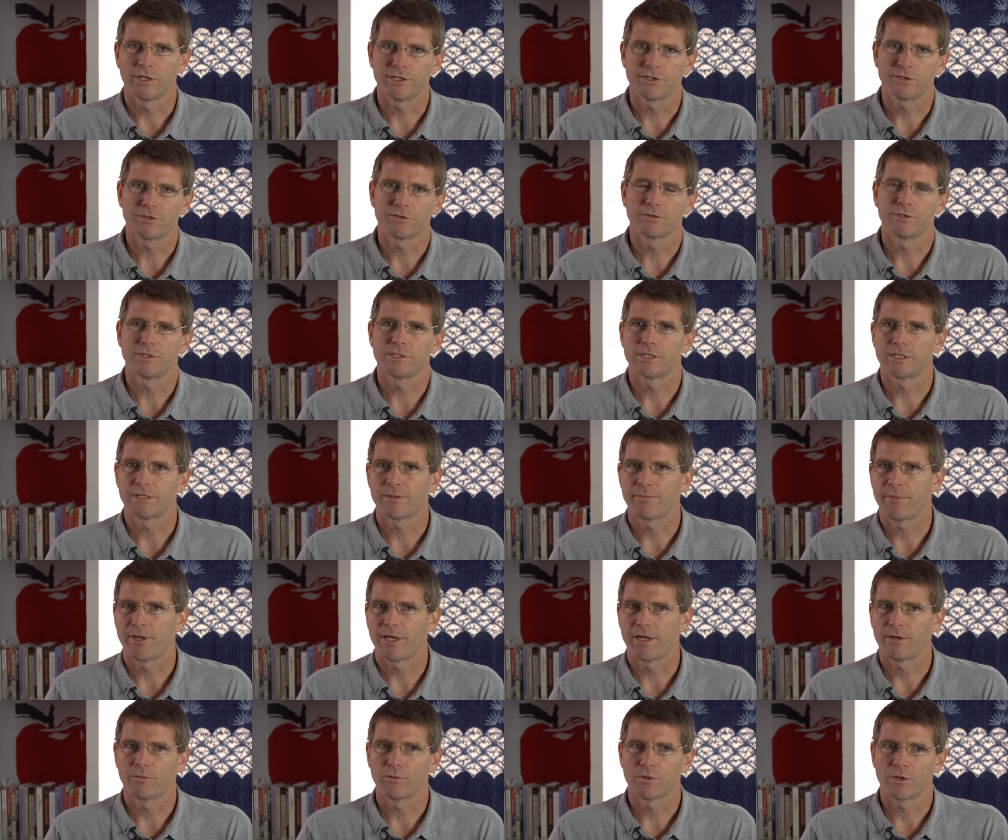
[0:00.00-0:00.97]
histories and the
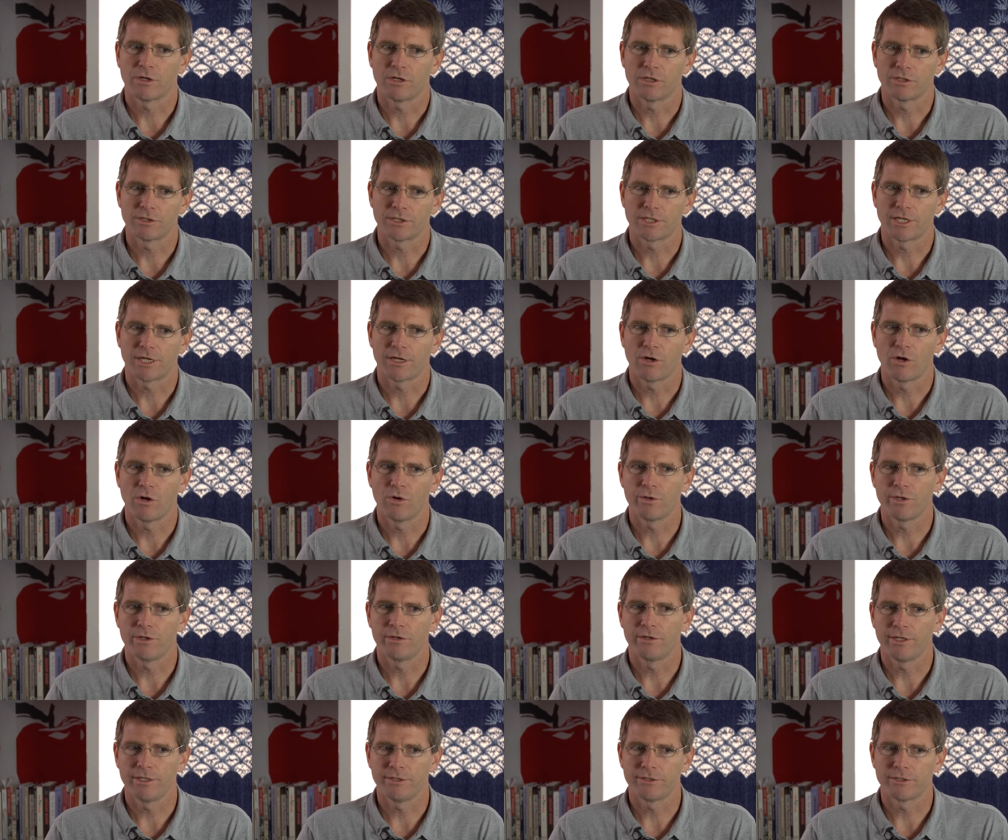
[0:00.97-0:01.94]
men would all say, oh,
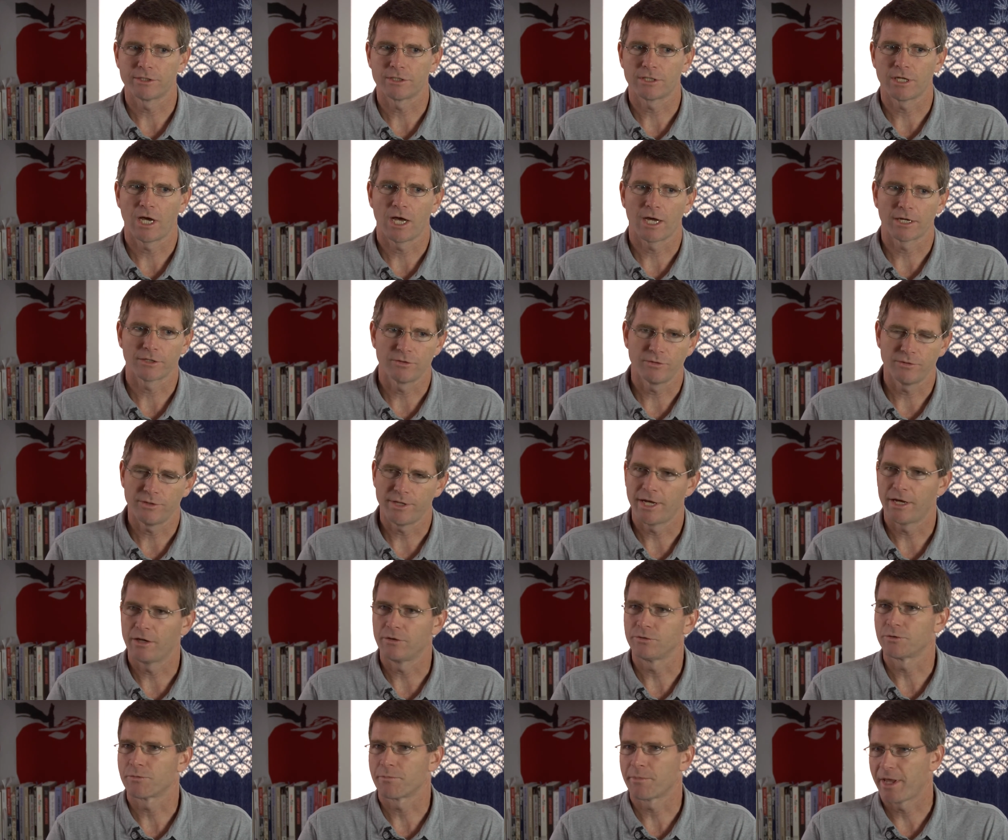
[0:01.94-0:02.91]
you need to talk to the
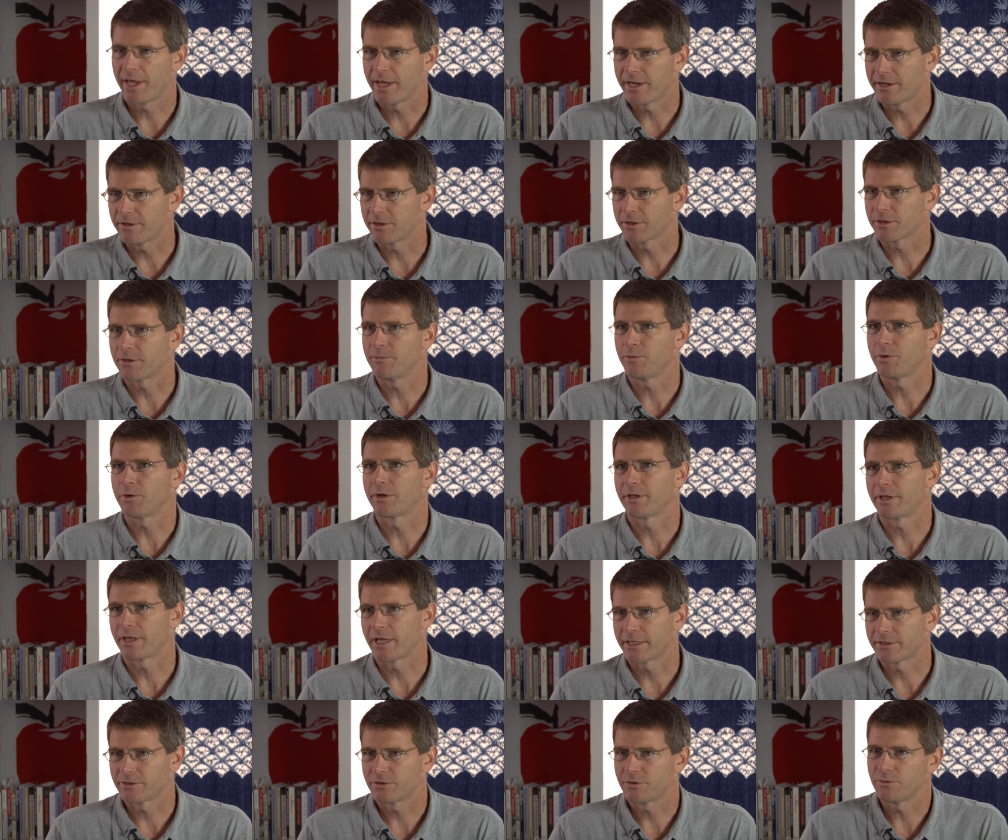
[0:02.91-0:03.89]
elder men in the community.
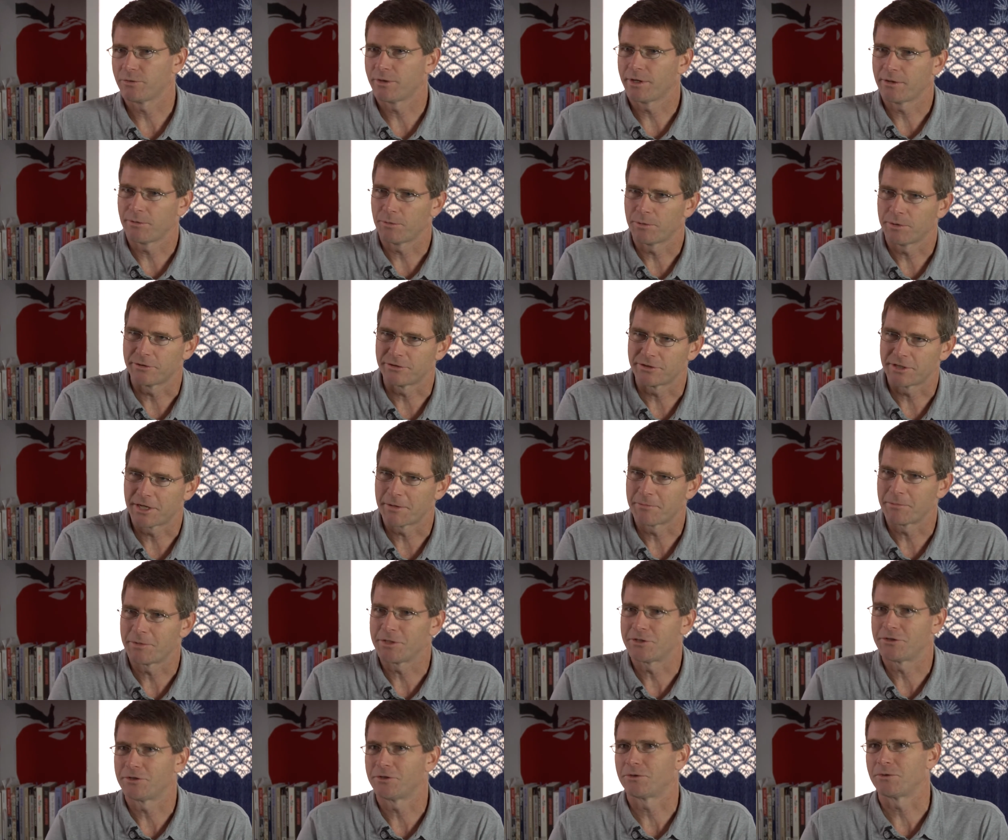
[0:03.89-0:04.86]
That's who they would send
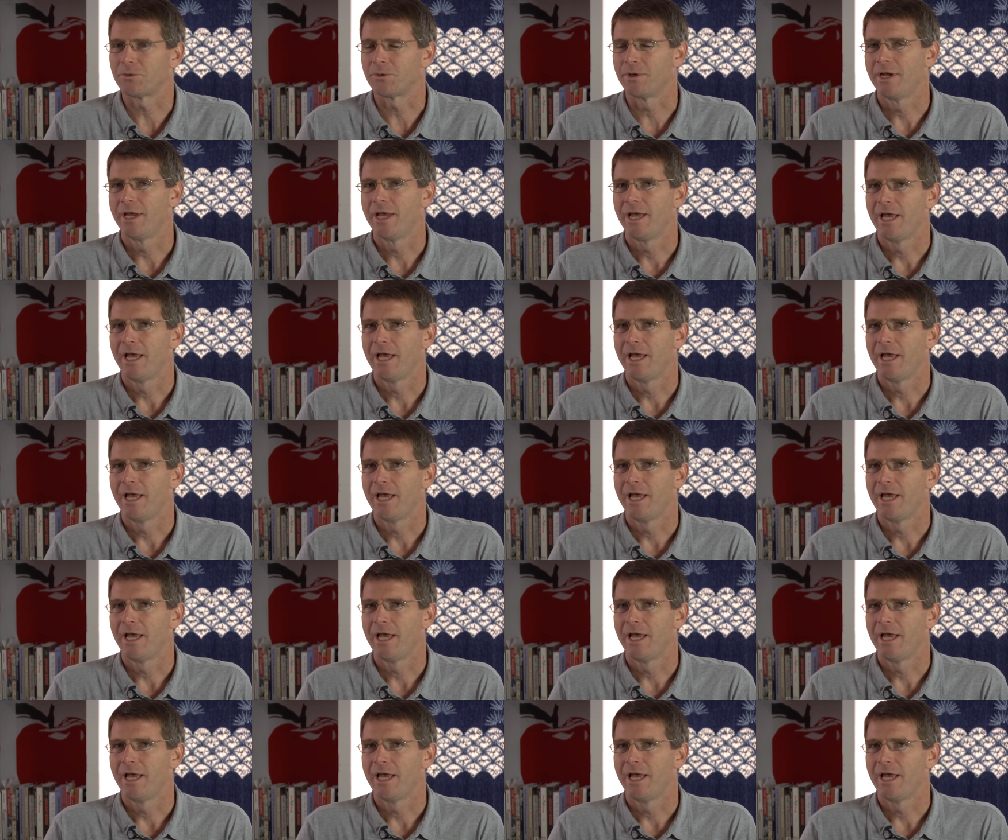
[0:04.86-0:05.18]
me to.